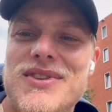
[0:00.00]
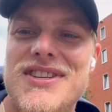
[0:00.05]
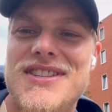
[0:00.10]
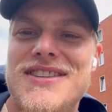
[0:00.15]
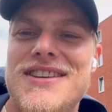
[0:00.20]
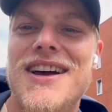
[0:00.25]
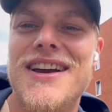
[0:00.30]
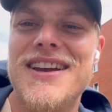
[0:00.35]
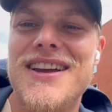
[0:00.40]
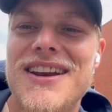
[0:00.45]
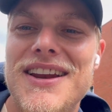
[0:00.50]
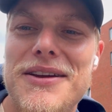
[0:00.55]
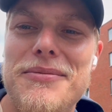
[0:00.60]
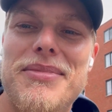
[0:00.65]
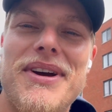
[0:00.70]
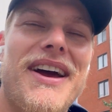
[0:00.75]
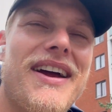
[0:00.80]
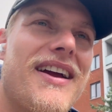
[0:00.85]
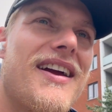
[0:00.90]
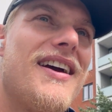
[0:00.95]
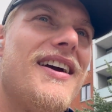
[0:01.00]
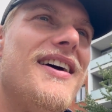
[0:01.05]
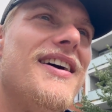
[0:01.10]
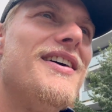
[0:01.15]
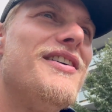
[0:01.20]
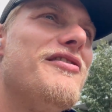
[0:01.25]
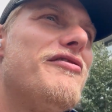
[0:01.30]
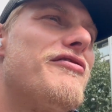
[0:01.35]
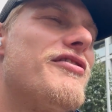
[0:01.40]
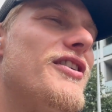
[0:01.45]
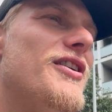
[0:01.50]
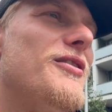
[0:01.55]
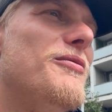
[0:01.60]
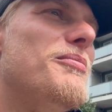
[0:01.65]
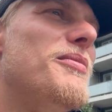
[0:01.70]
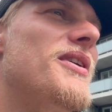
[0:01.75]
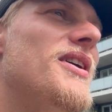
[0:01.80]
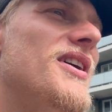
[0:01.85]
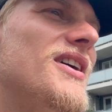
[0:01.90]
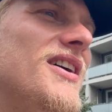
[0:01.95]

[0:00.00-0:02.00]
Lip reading: cycling back from